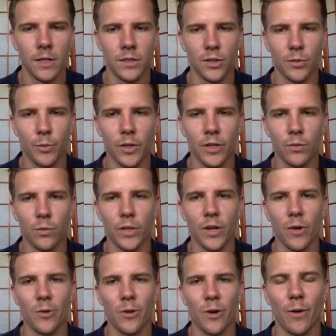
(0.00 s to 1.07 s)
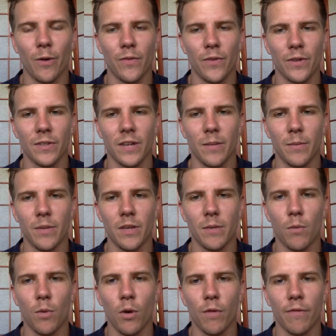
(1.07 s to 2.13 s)
just because we don't if there's going to be
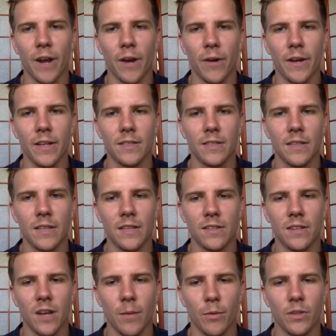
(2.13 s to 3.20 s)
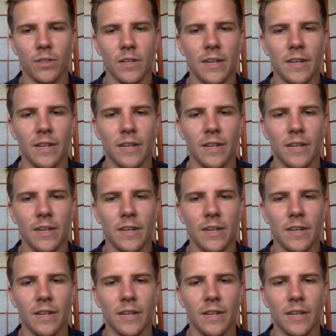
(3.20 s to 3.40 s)
more variance in these numbers,